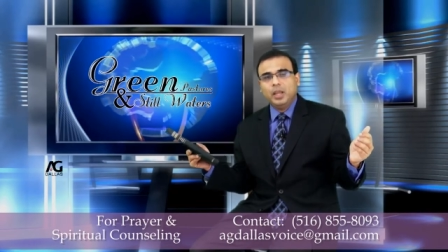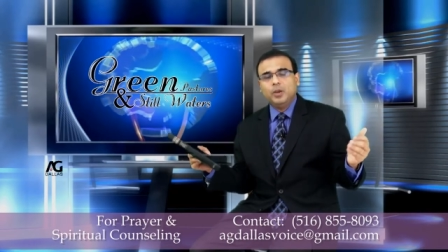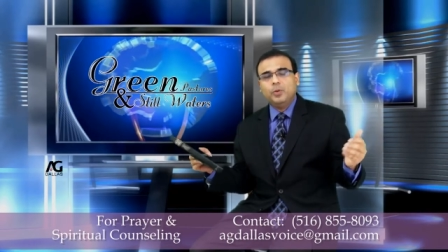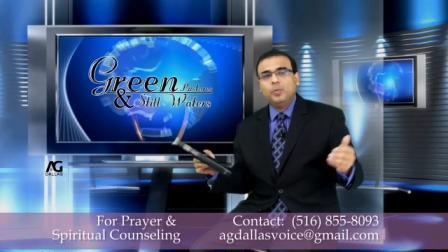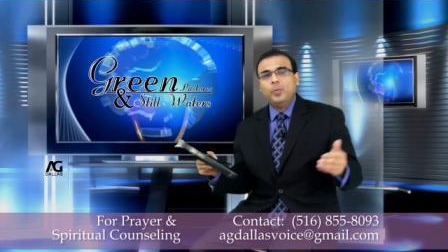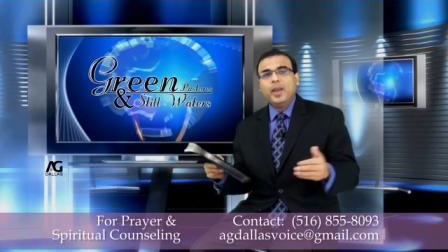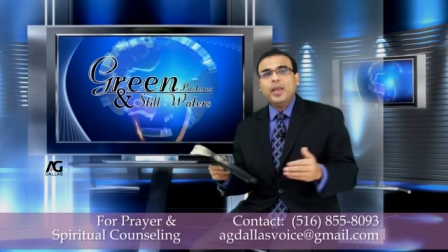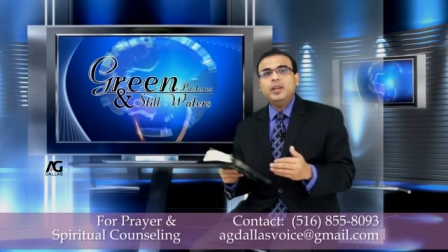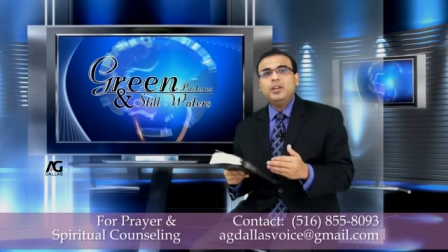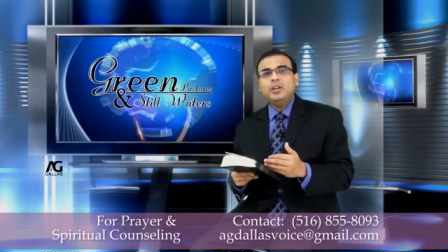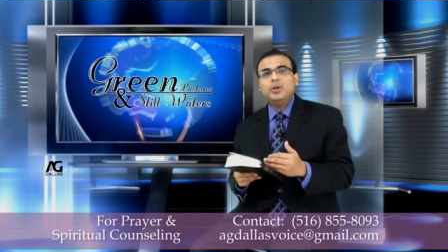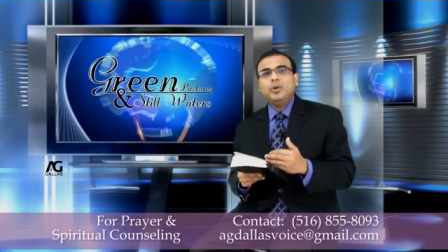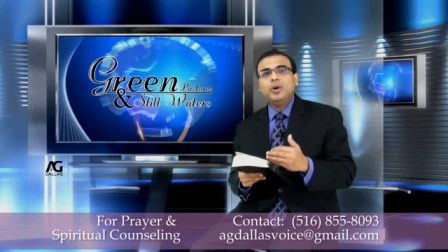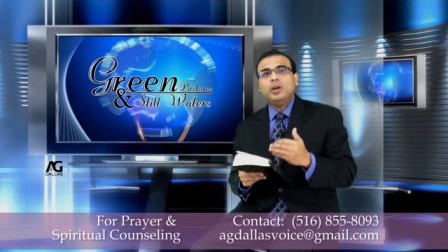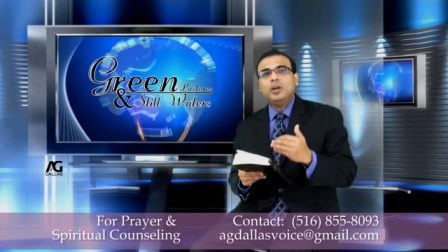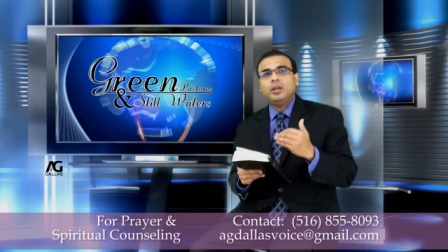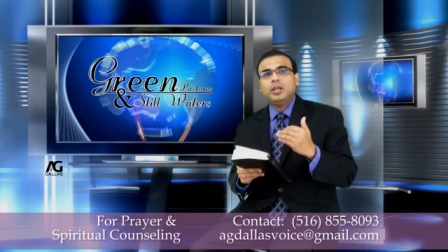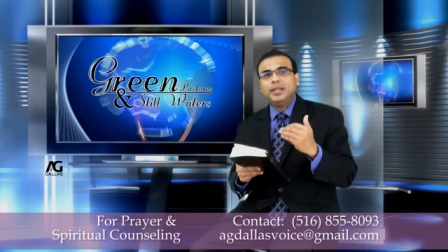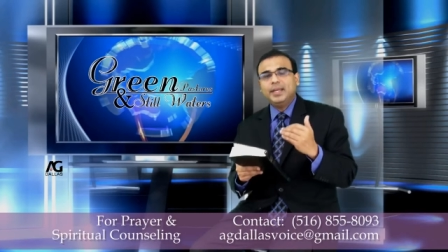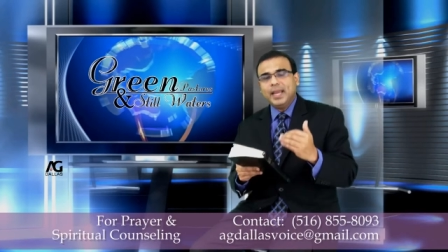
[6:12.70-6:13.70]
When you
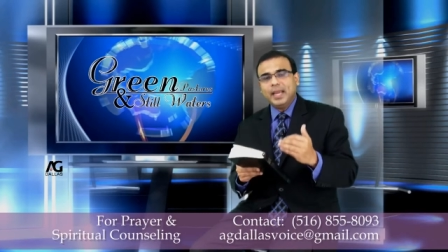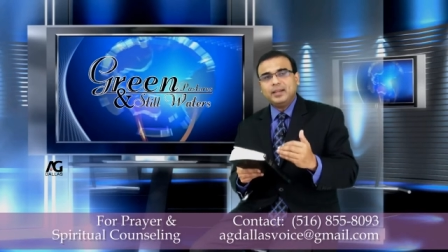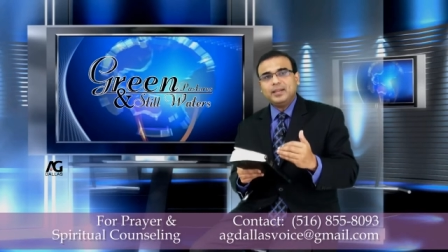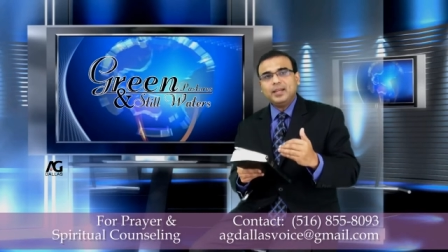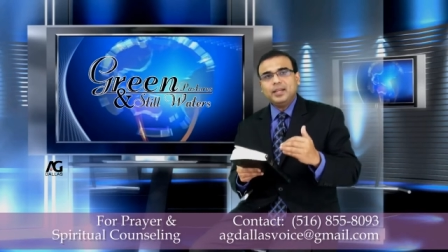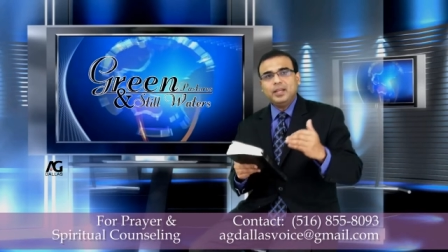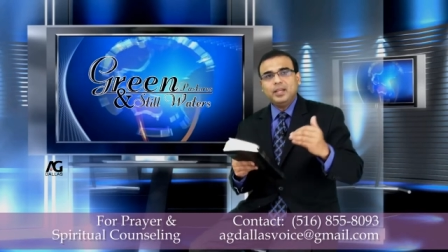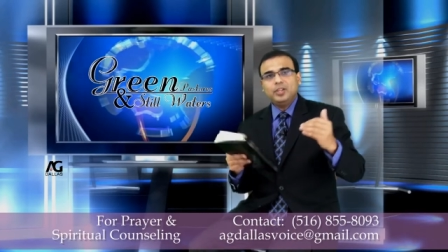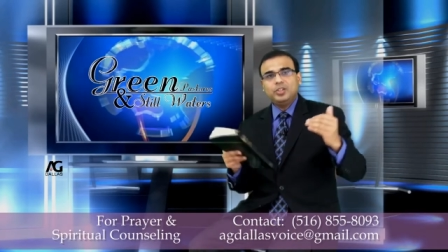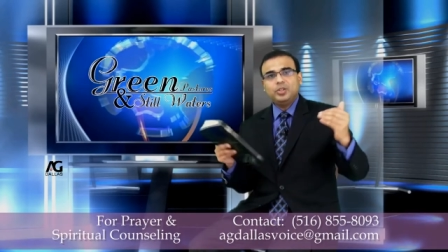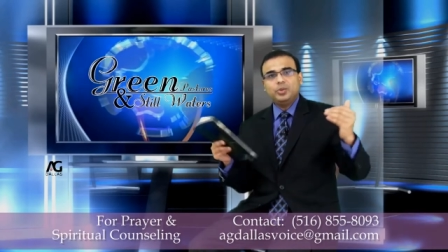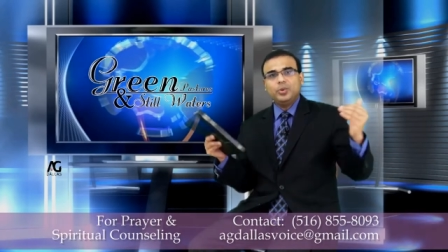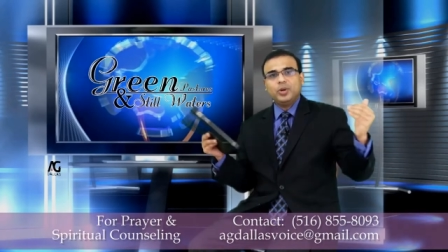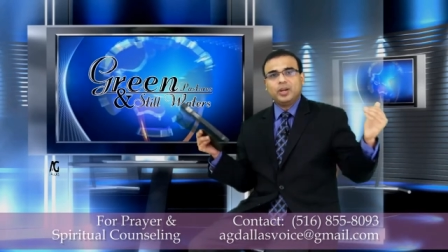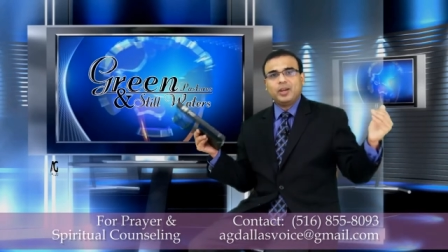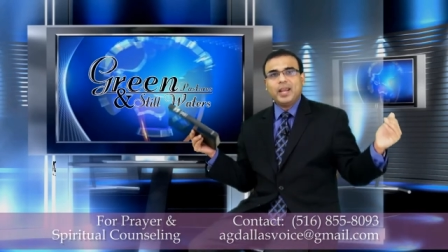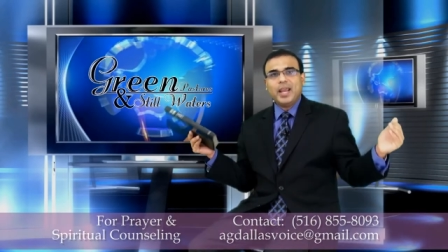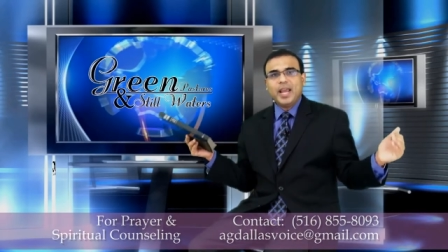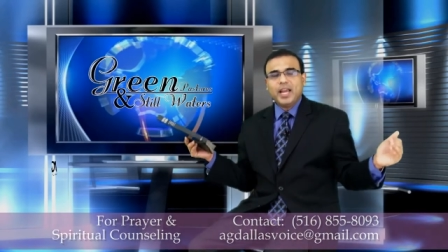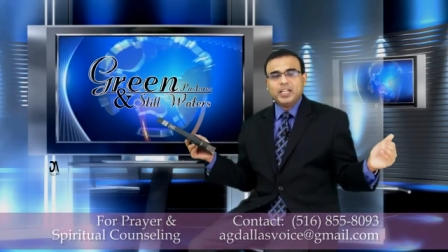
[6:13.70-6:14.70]
are getting into
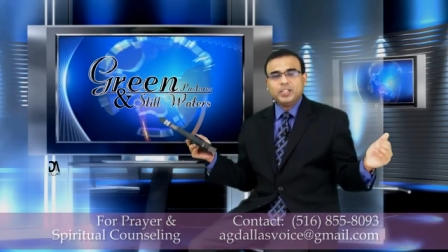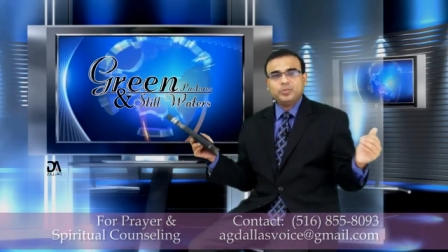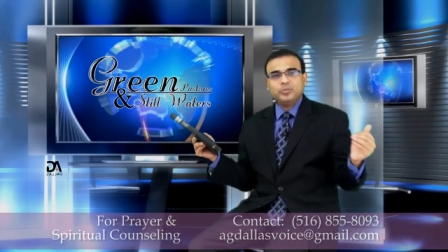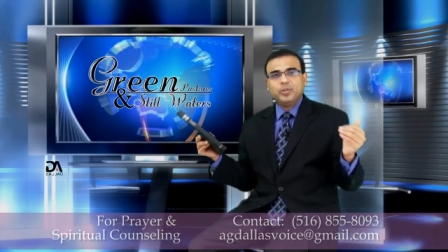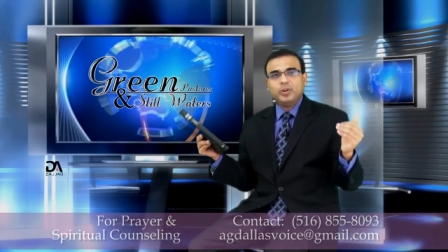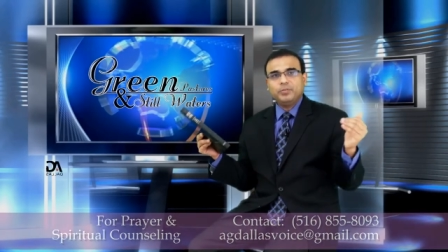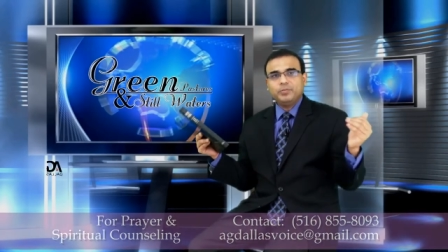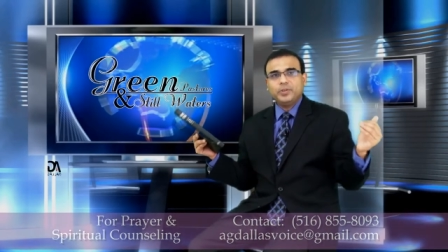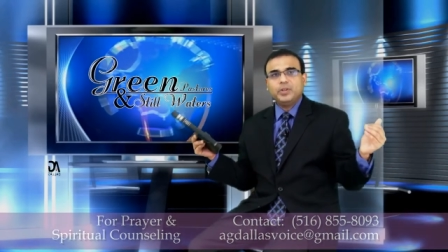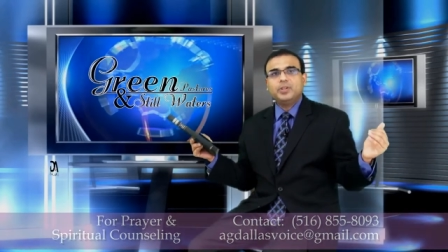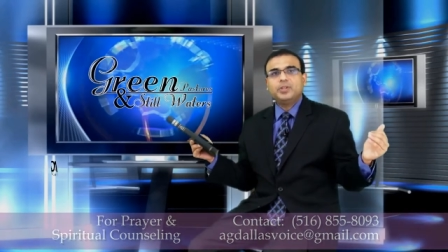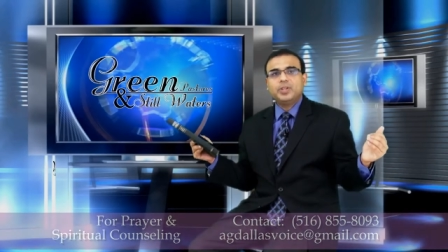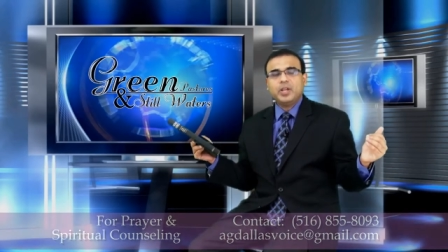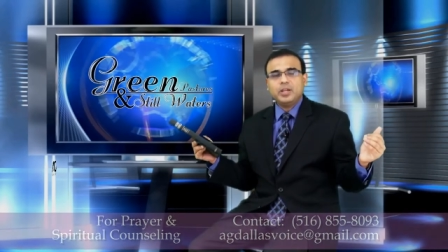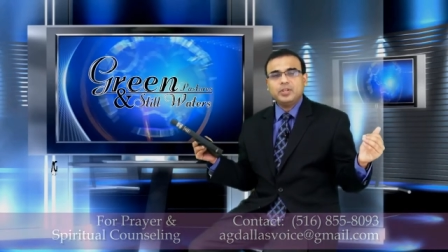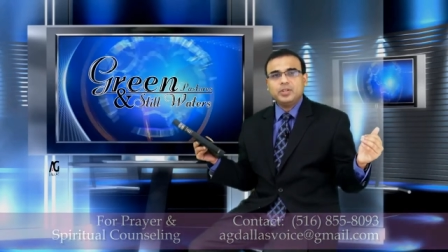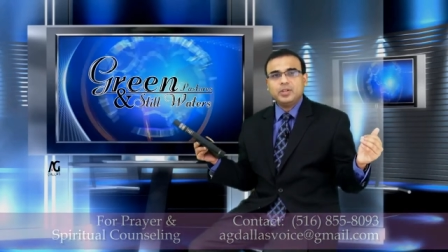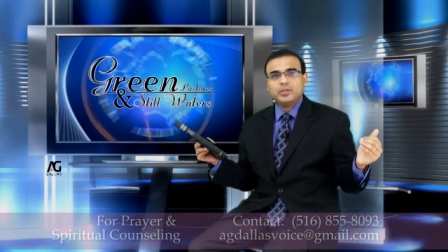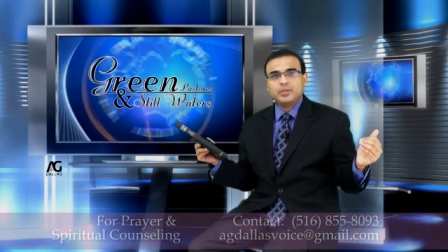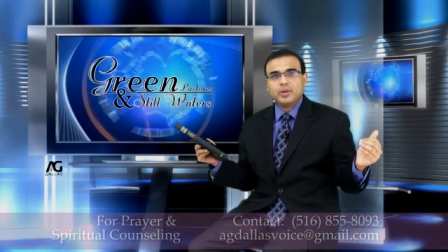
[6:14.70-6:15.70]
a casual,
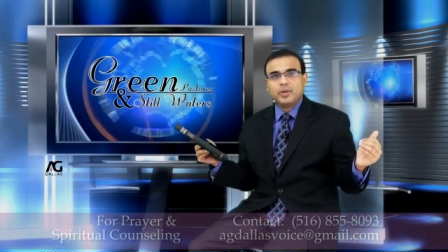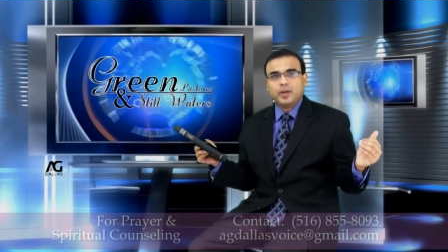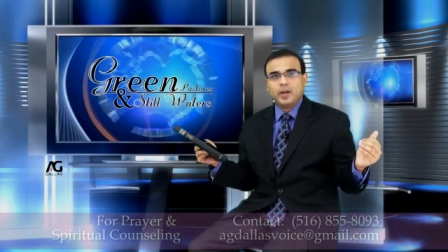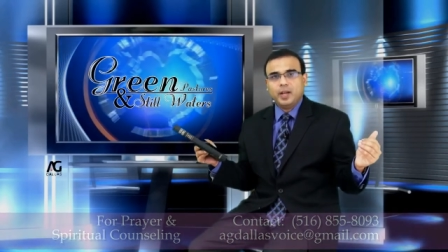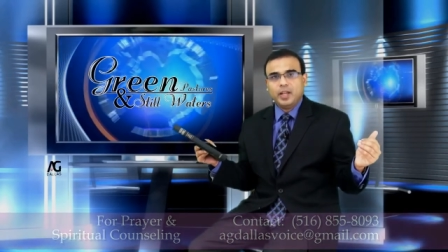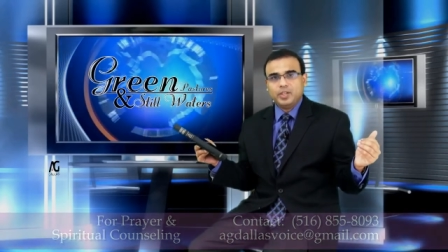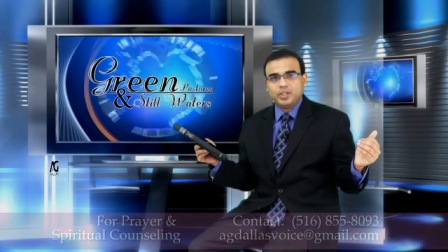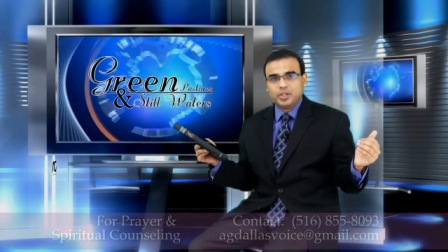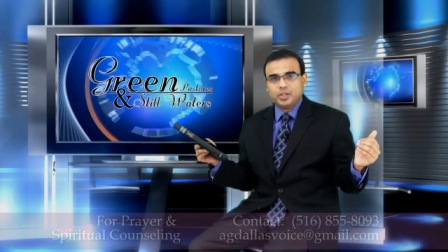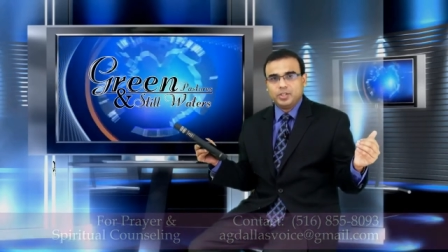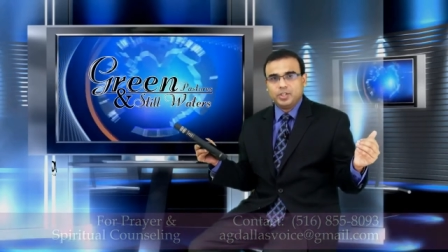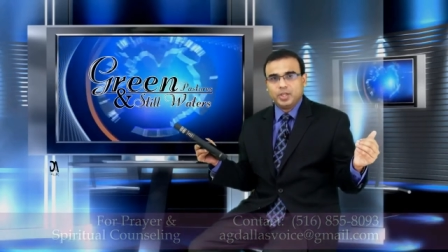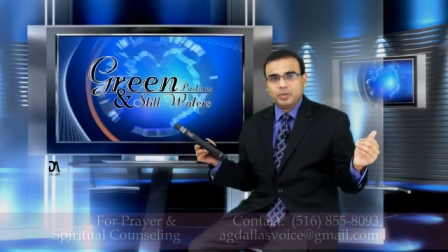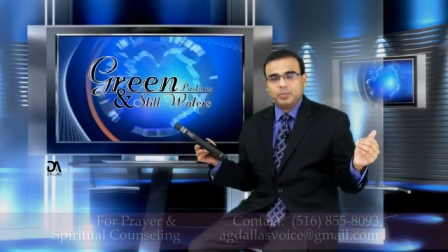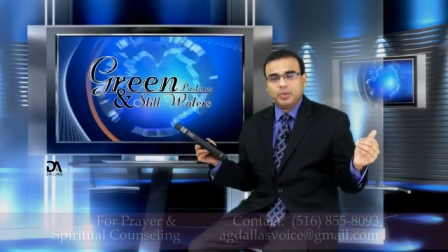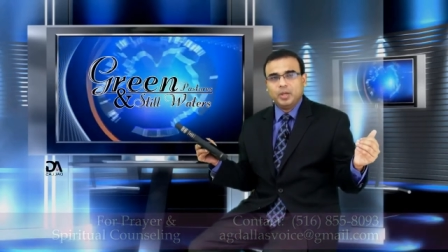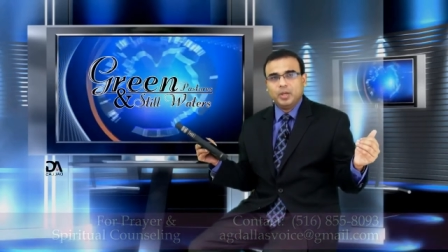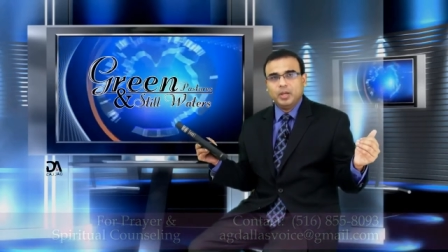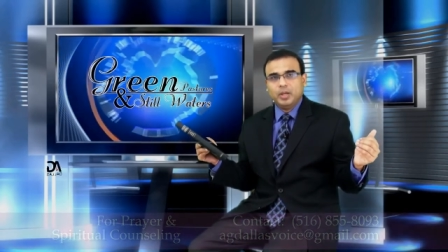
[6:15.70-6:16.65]
flirtatious relationship,